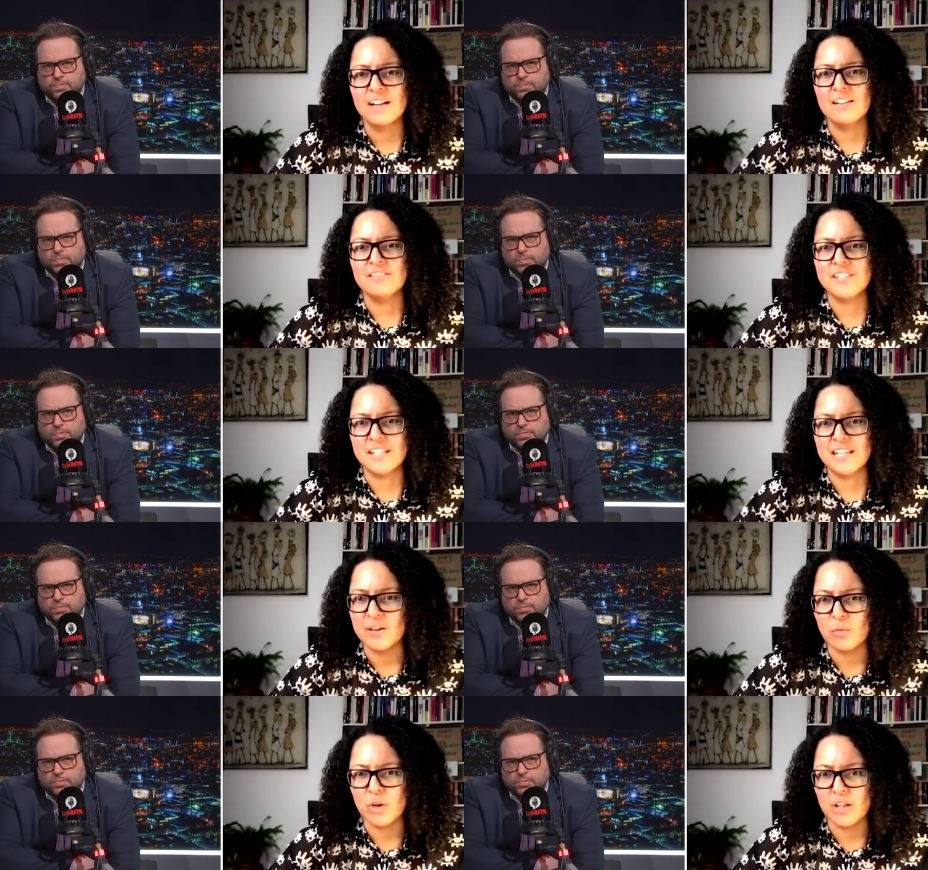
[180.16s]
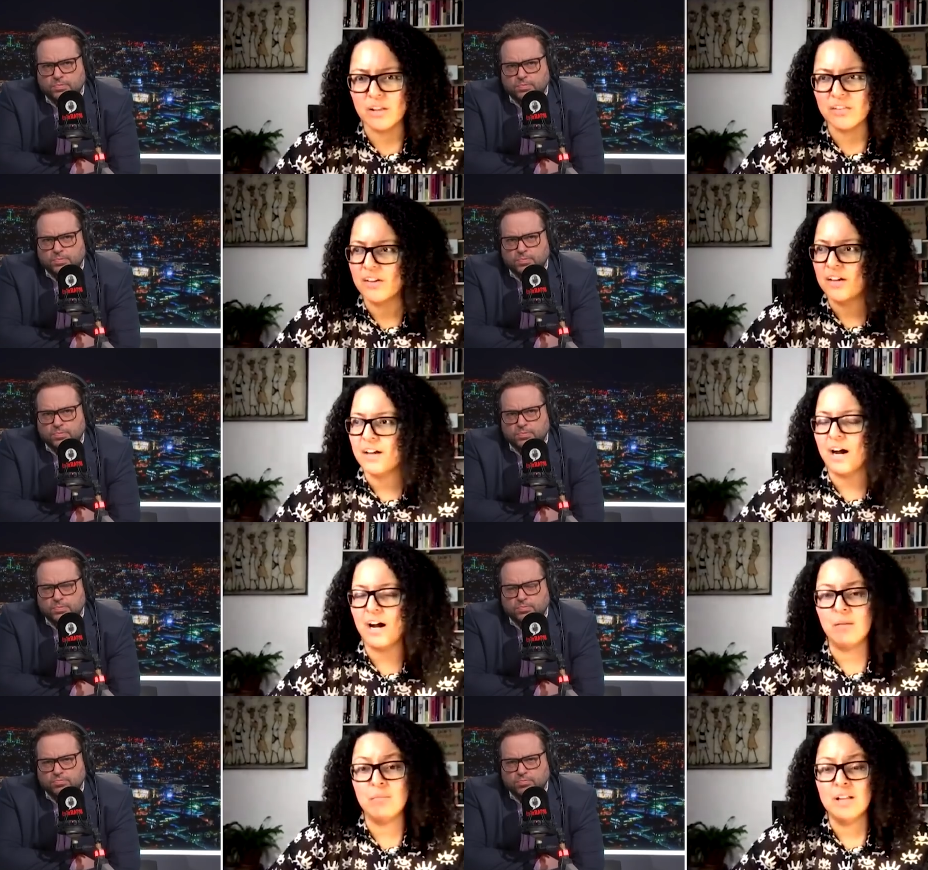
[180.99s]
Speaker 1: of dealing with
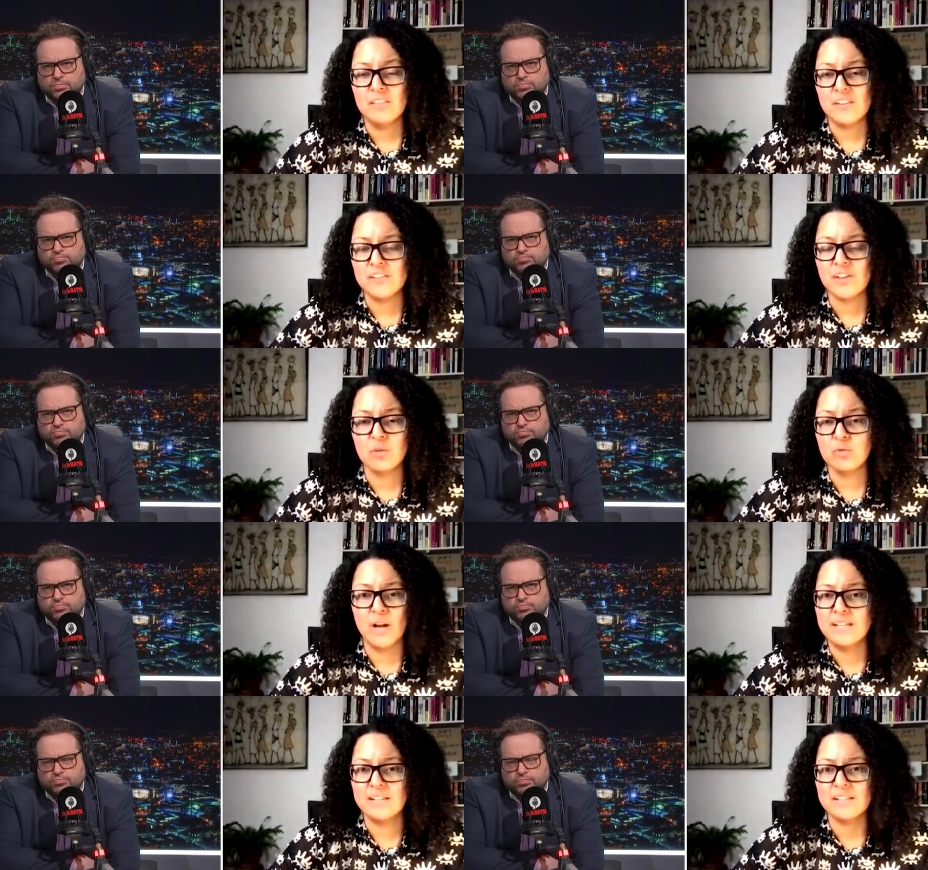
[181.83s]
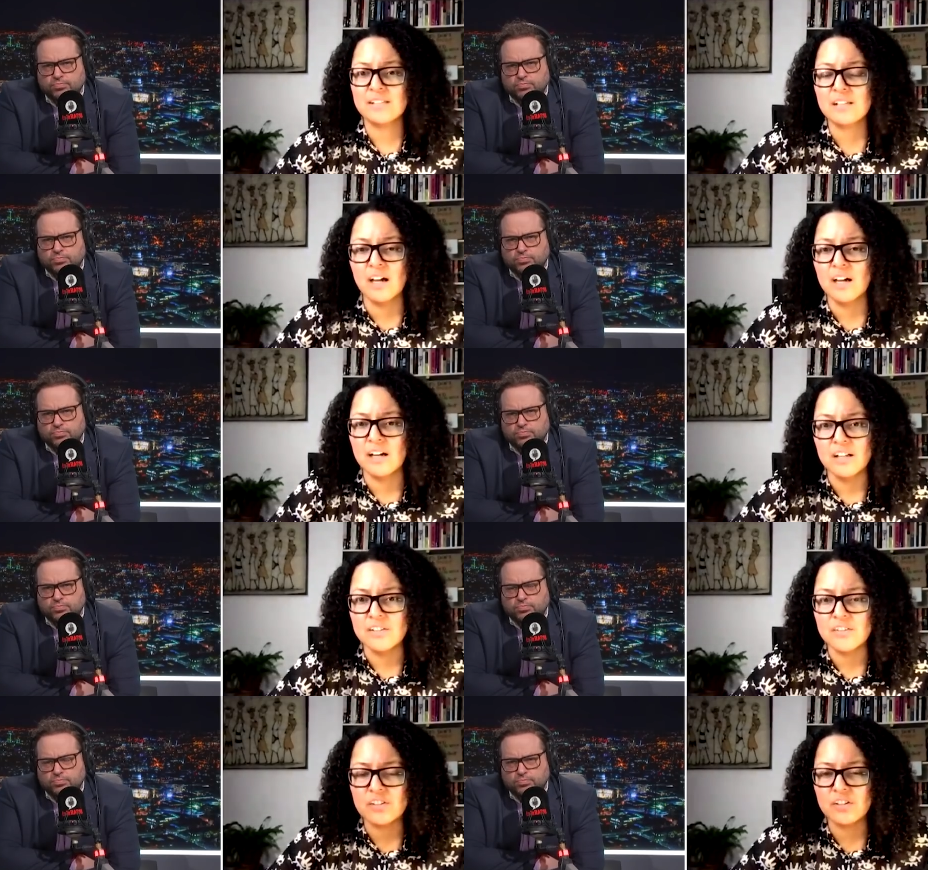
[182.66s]
um, this horrendous
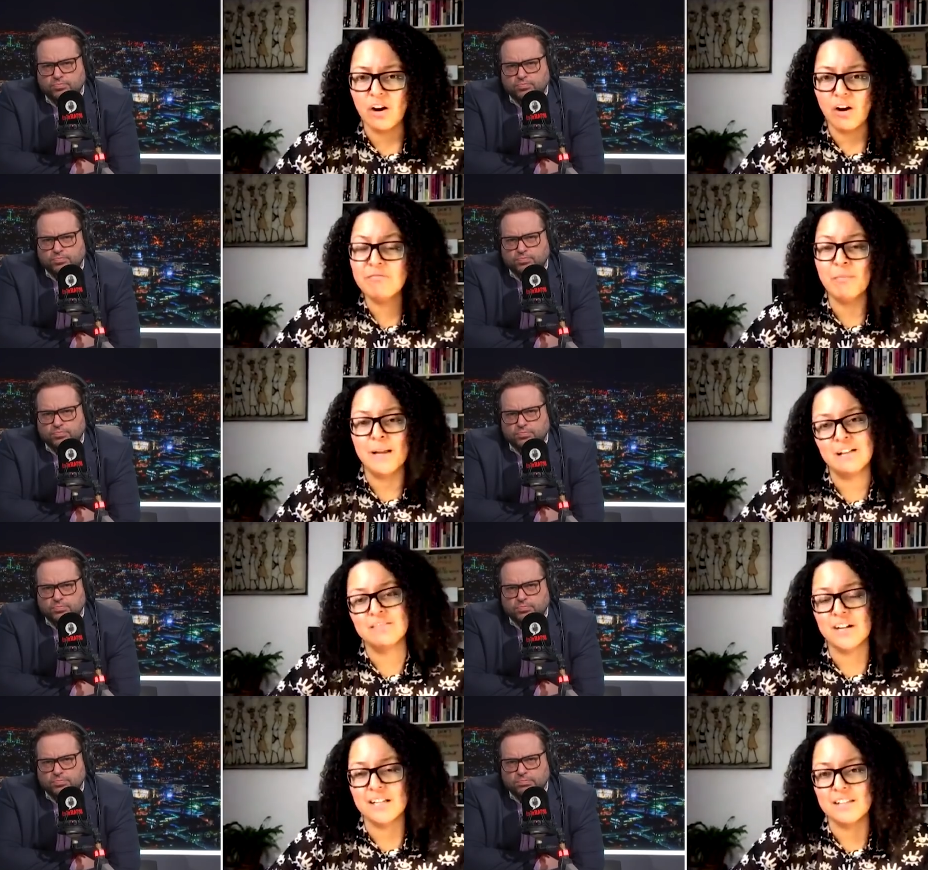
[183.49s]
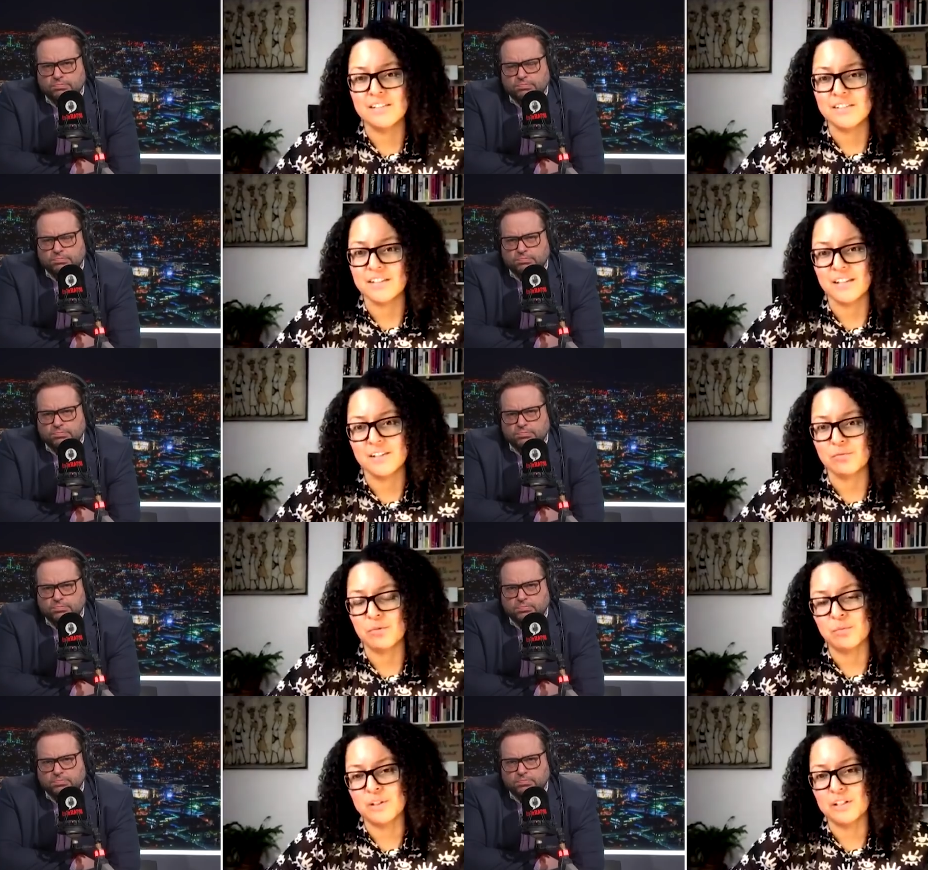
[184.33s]
scourge of male violence against
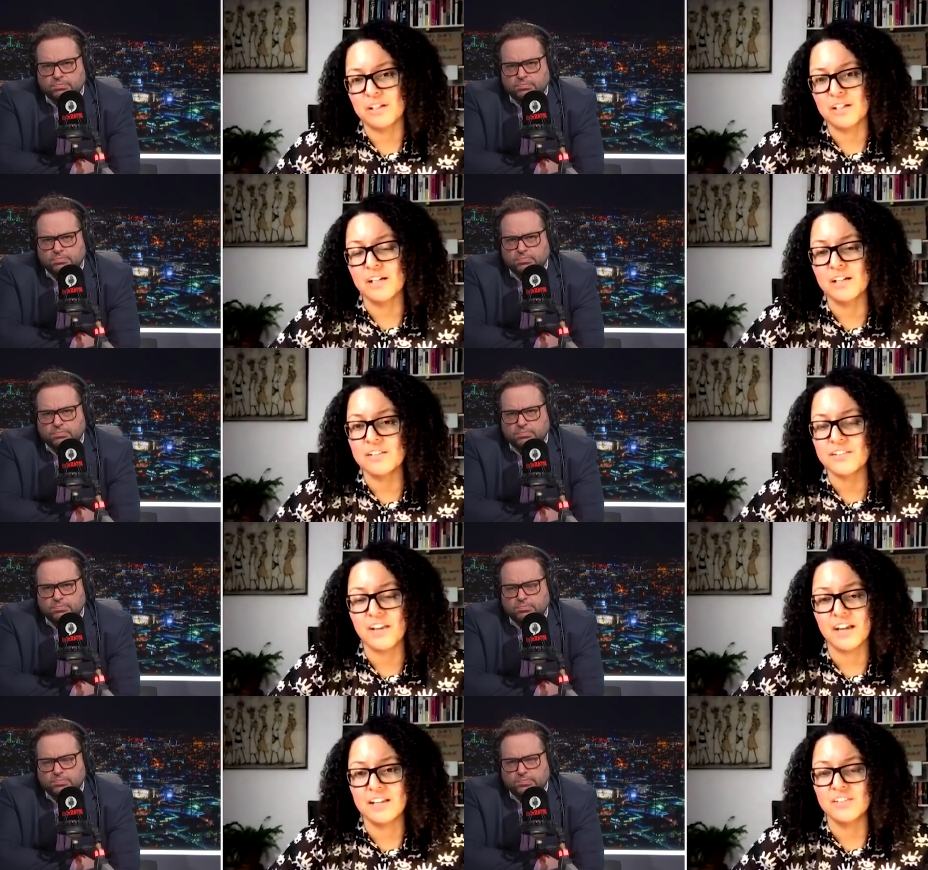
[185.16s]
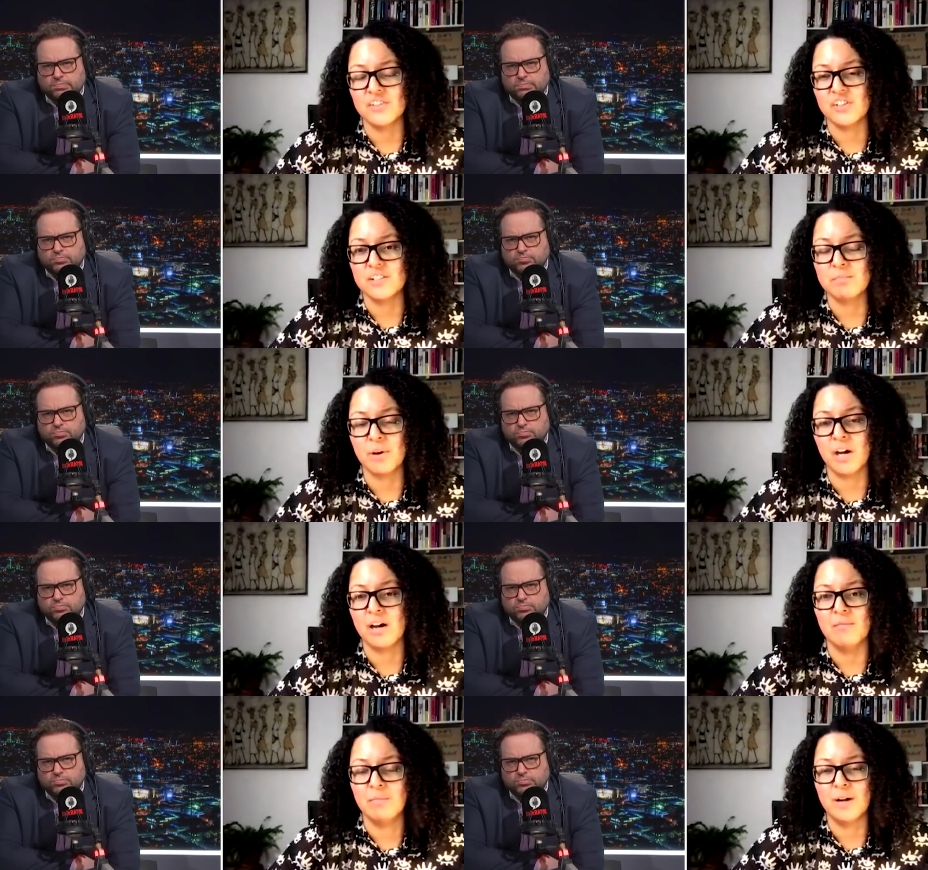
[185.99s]
women and girls. That is just part
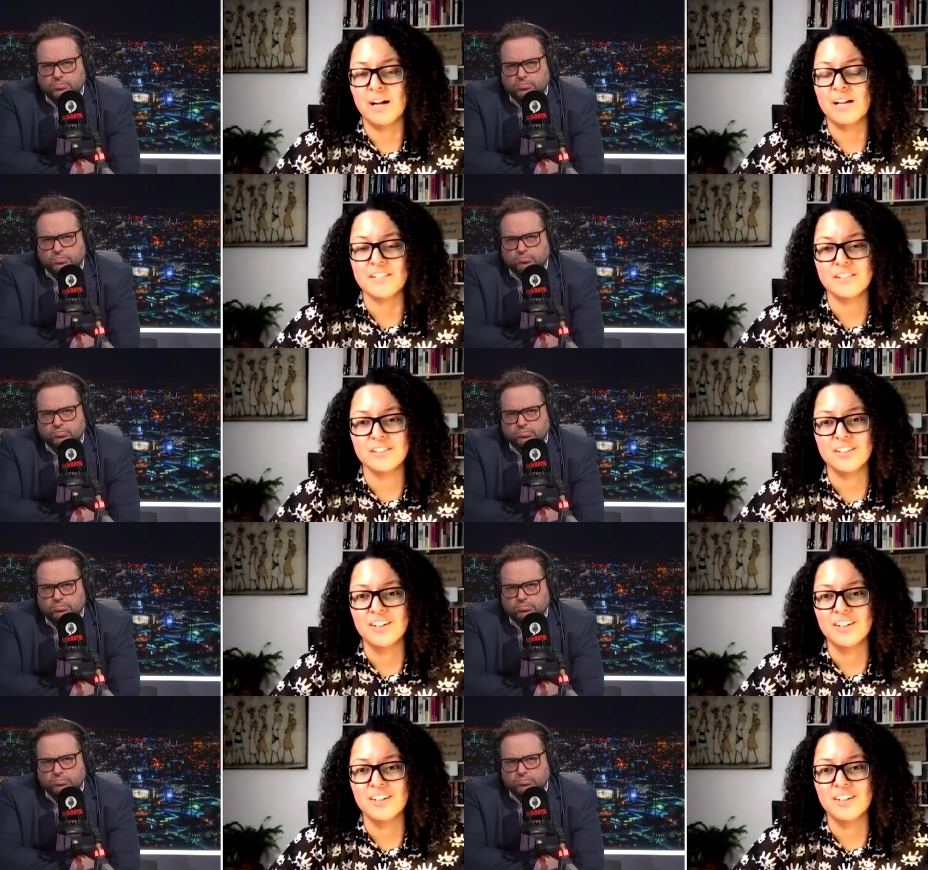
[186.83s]
and parcel